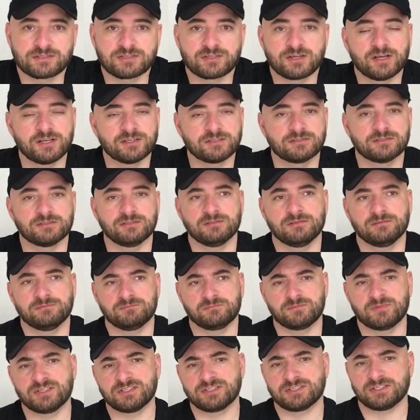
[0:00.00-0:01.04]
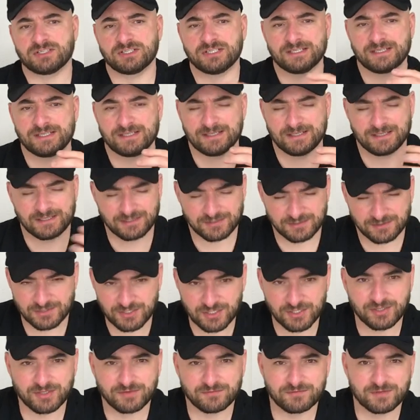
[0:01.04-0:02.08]
Title, this a
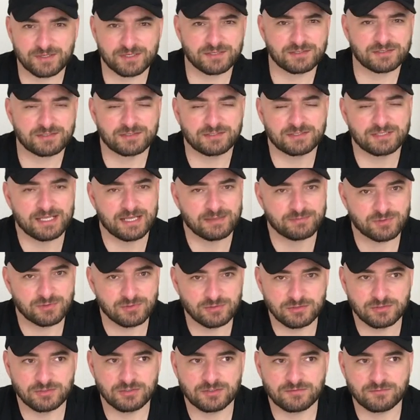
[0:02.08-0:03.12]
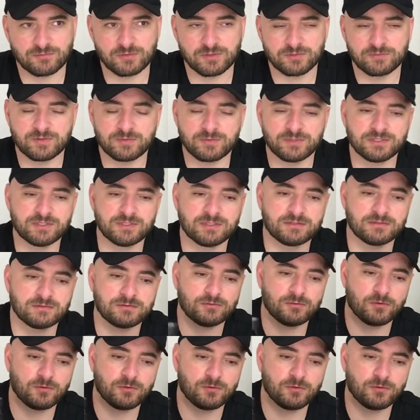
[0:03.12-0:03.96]
daring fragrance. This is absolutely not for everybody.